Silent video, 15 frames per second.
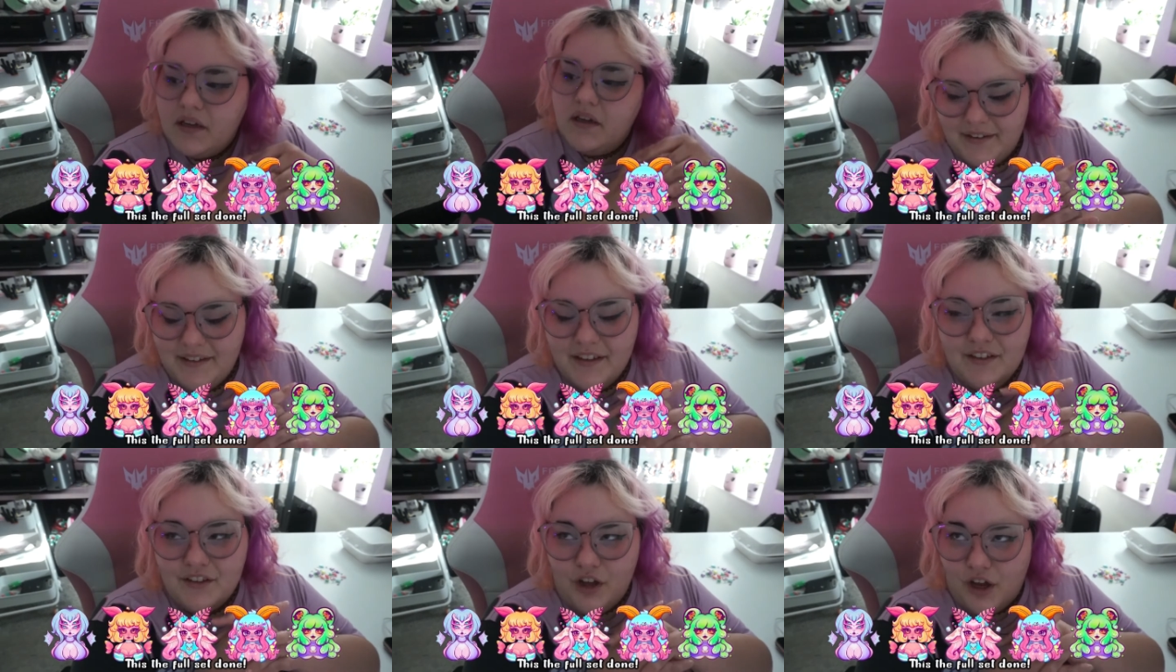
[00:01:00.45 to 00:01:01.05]
I
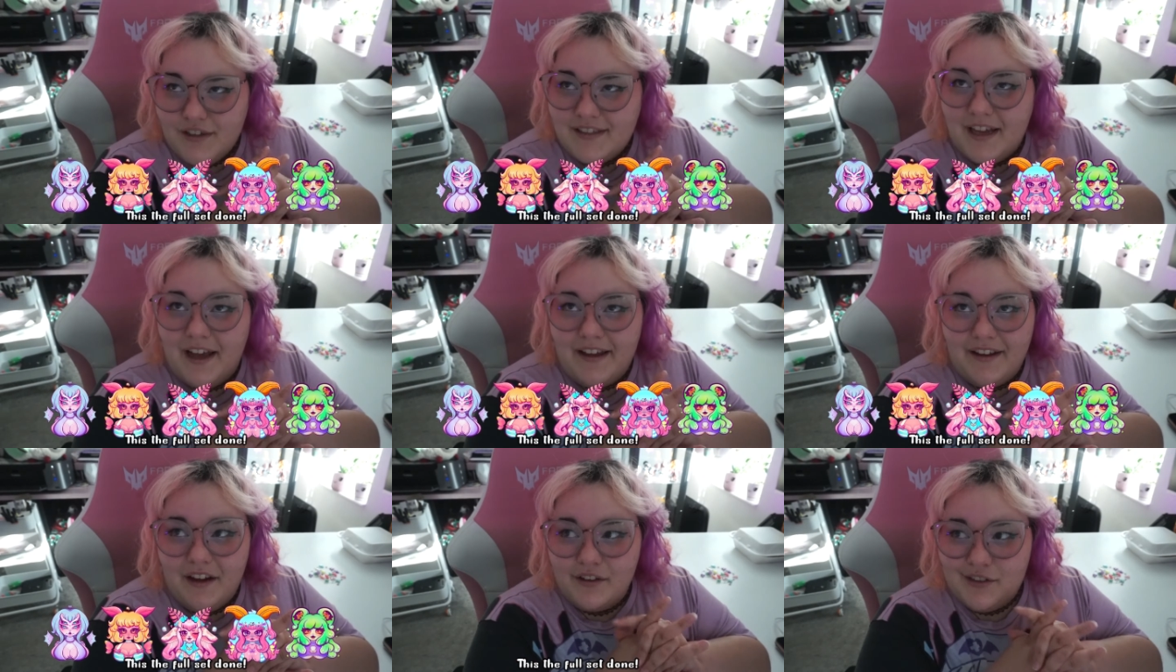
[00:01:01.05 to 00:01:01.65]
didn't lost.
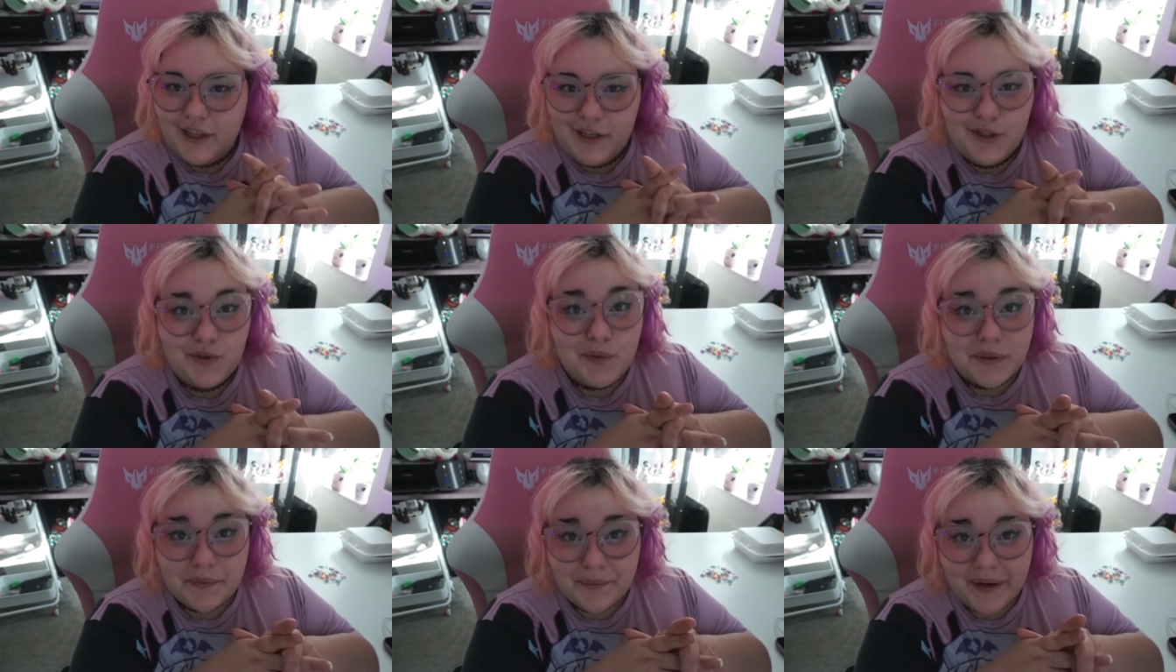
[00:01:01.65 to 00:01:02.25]
I got like
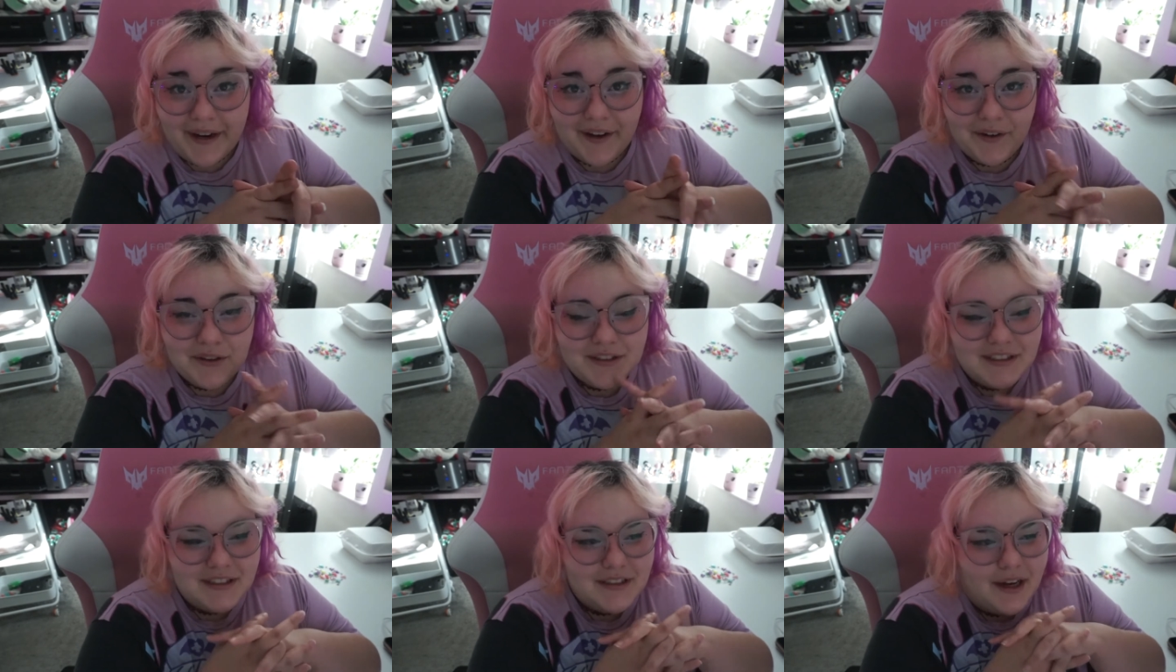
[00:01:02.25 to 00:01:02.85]

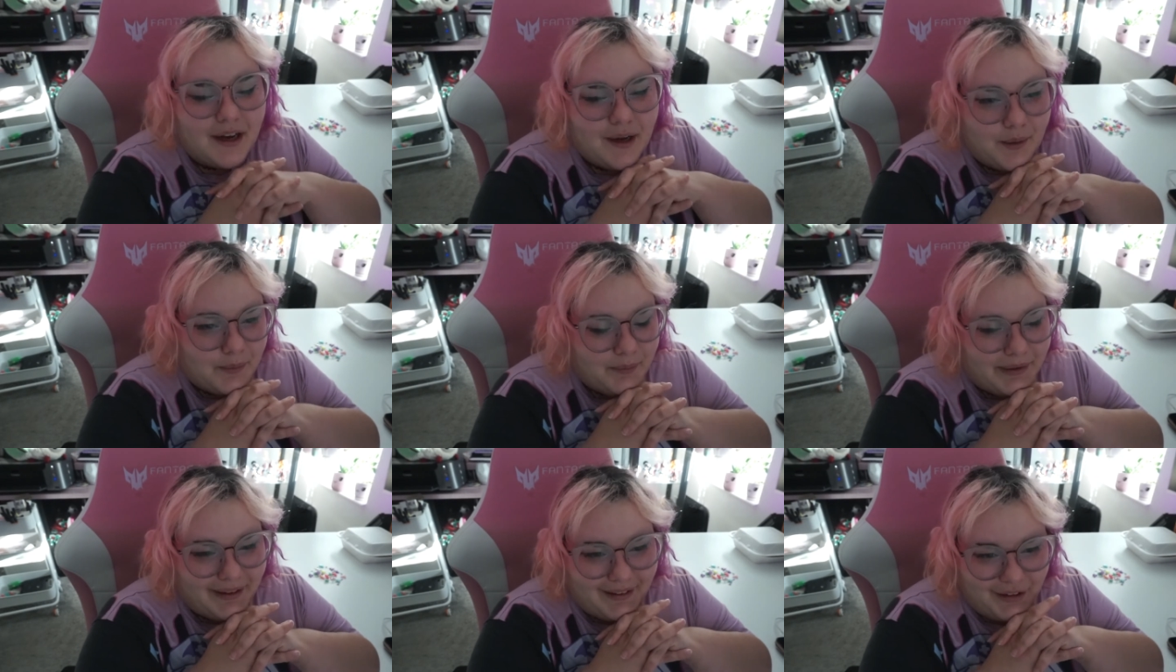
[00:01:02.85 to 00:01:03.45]
derailed
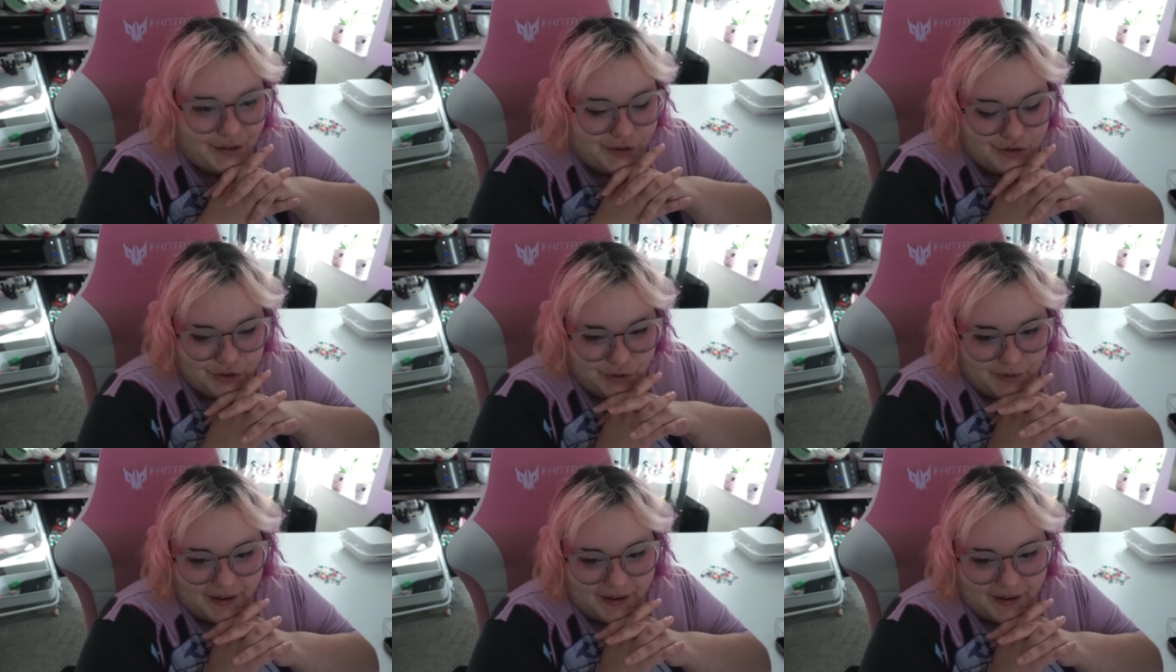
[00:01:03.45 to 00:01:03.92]
um, by an inner joke